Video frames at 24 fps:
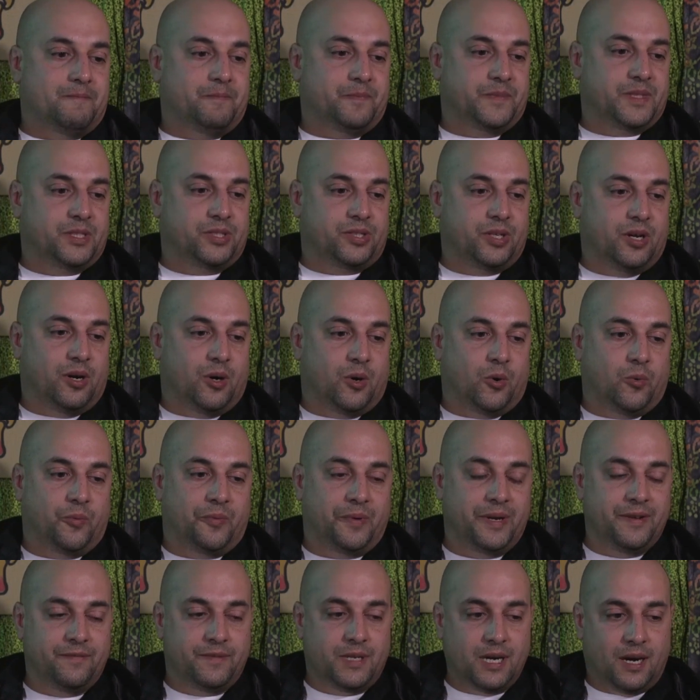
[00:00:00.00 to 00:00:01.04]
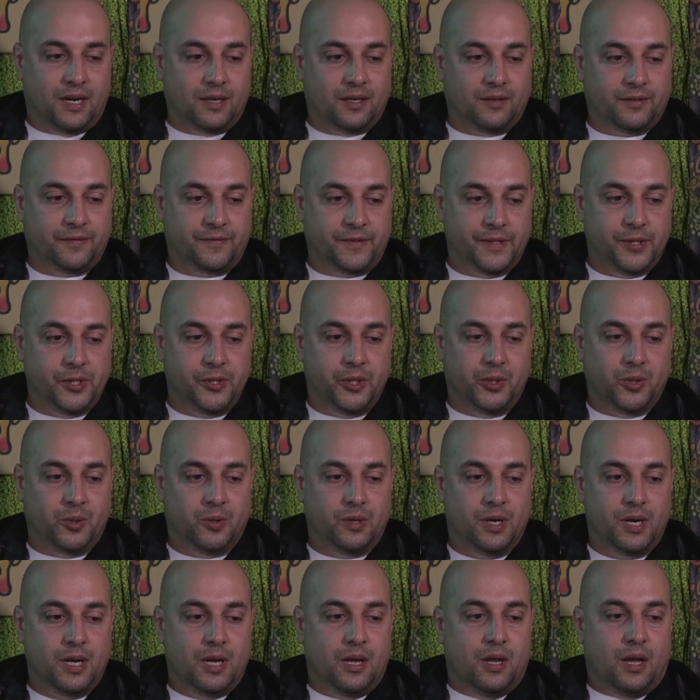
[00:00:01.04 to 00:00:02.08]
So we've done a
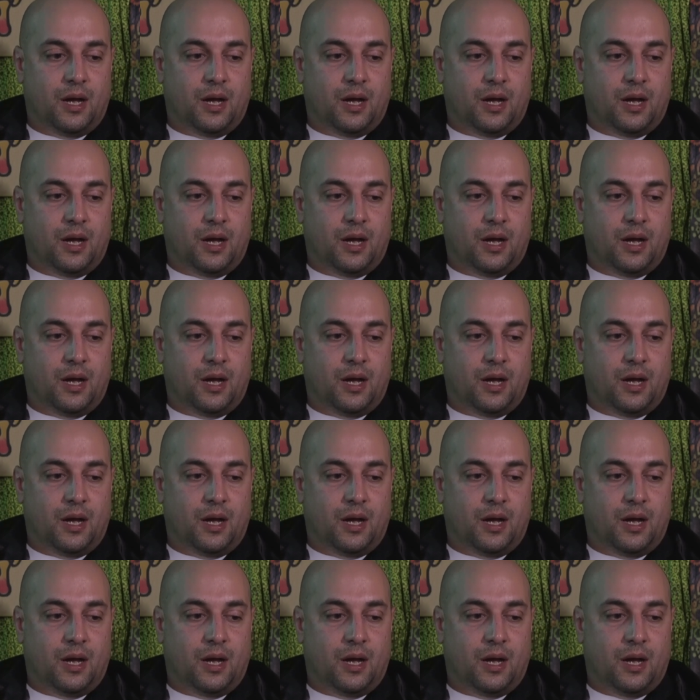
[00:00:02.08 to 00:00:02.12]
few,